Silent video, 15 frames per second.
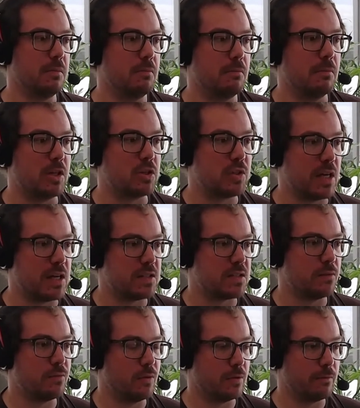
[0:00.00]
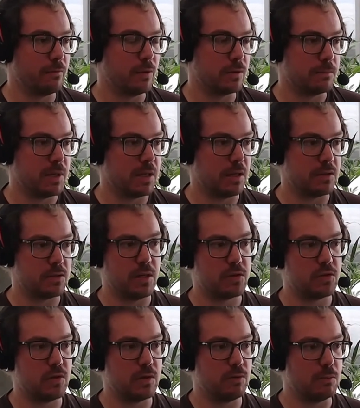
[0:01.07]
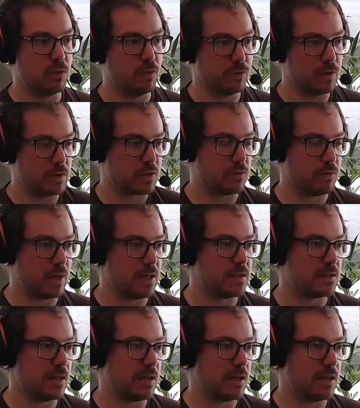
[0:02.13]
much nicer for the player to actually remove those crates